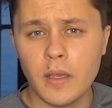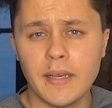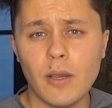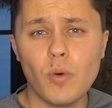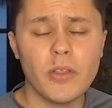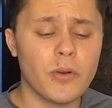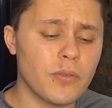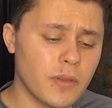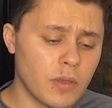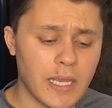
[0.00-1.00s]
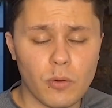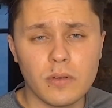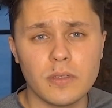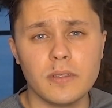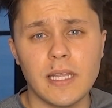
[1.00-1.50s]
Now whether on now
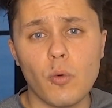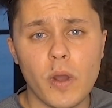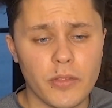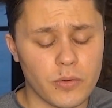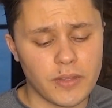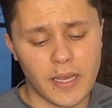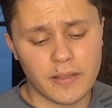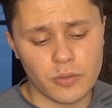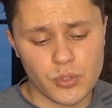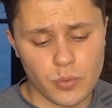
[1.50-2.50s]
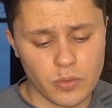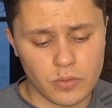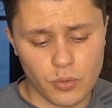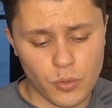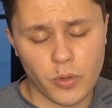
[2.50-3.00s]
now whether or not those were
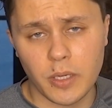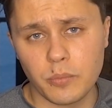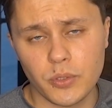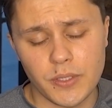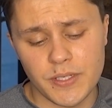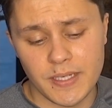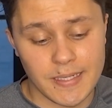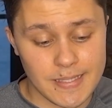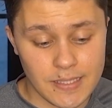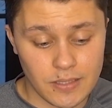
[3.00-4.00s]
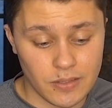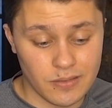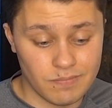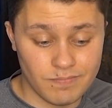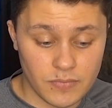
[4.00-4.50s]
KuCoin employees, I guess
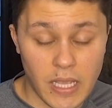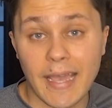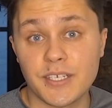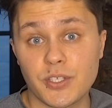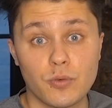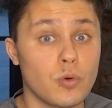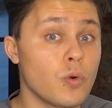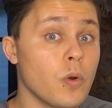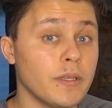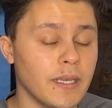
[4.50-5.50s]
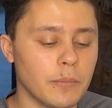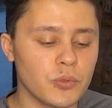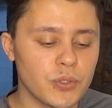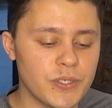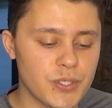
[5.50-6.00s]
ex KuCoin
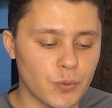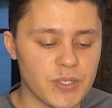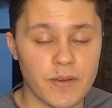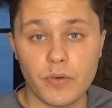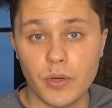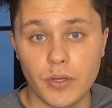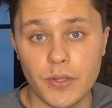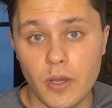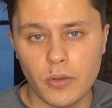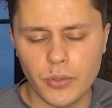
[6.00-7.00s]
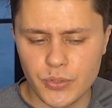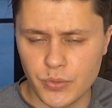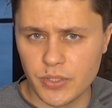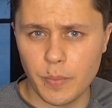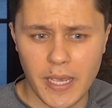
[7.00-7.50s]
employees, no one's ever going to know. Those were
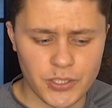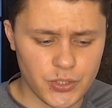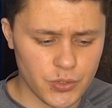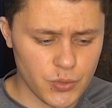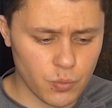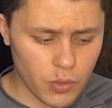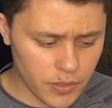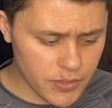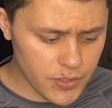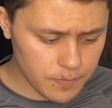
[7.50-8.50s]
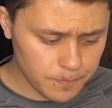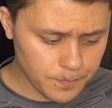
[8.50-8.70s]
Sebastian's words.